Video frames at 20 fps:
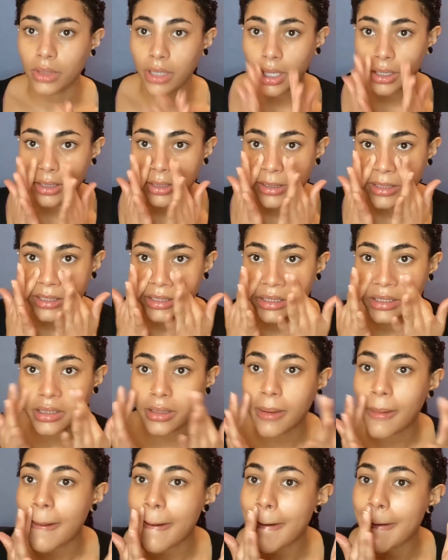now that this is
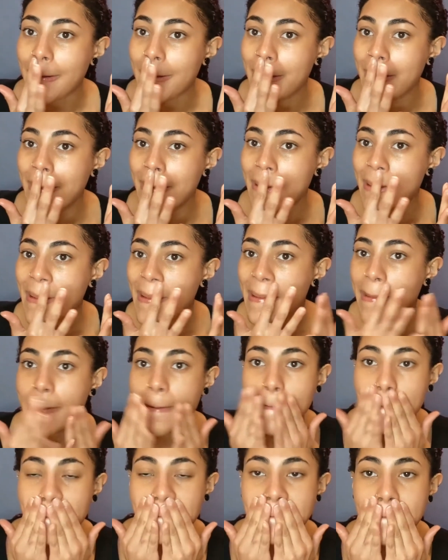all
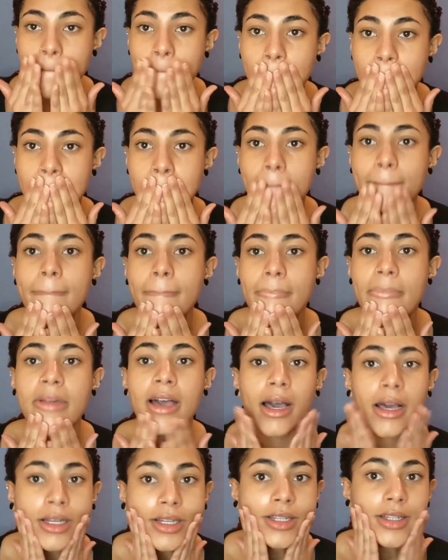
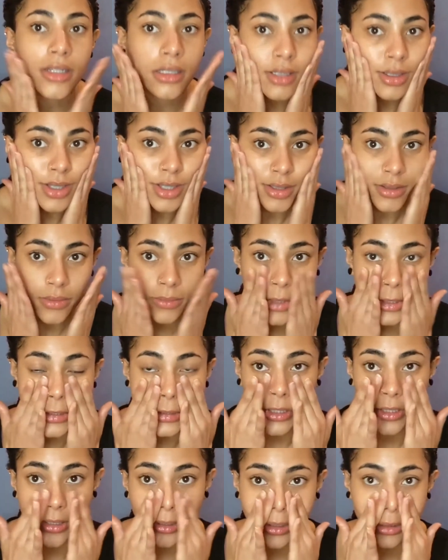patted into my
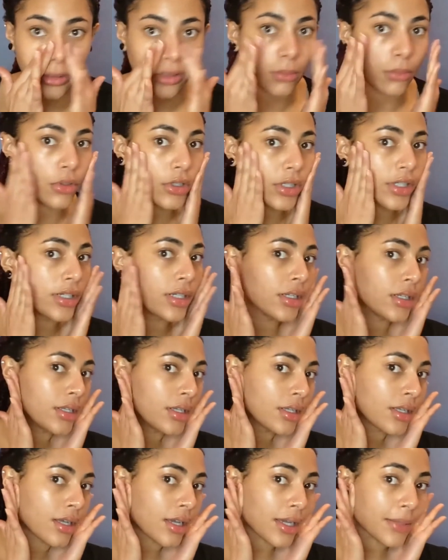skin a little more,
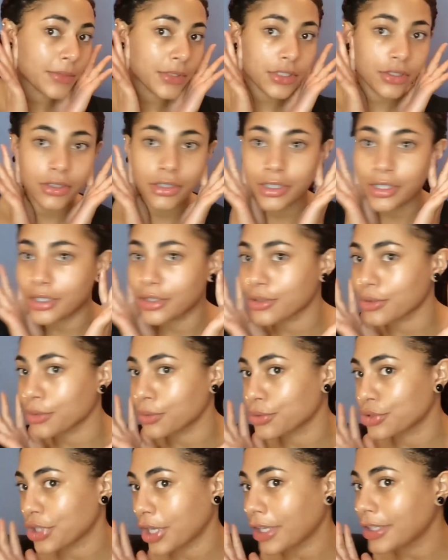I'm still looking so
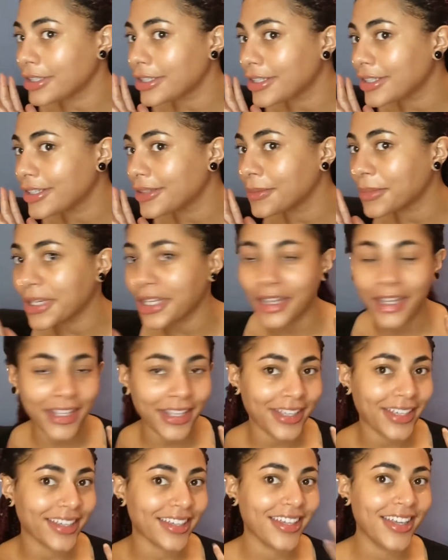shiny, but I like
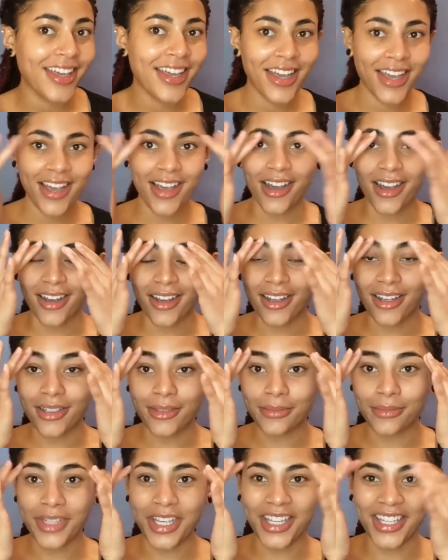it.
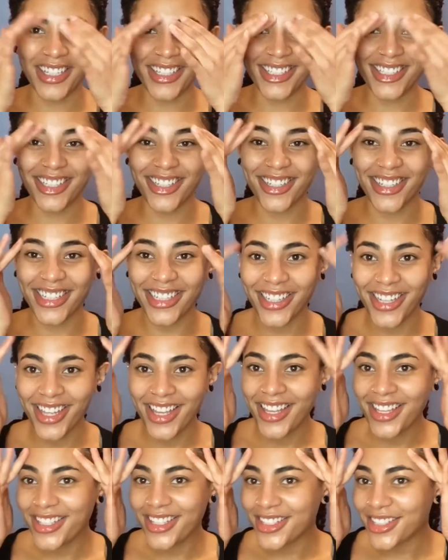Sorry.
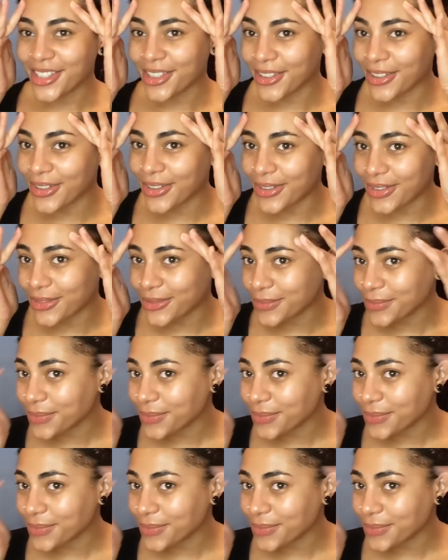So